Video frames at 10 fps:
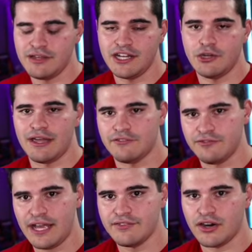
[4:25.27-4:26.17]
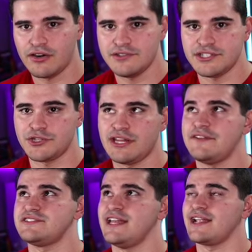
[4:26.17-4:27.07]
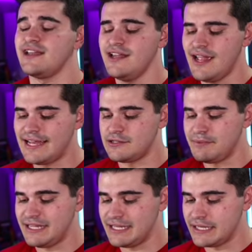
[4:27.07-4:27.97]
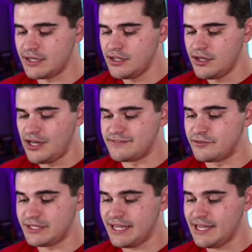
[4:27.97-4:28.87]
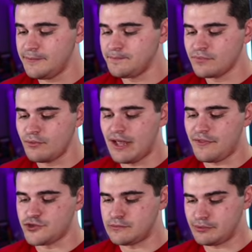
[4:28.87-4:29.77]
meaning you have 5 cards in your life stack at the beginning of every game. We got the super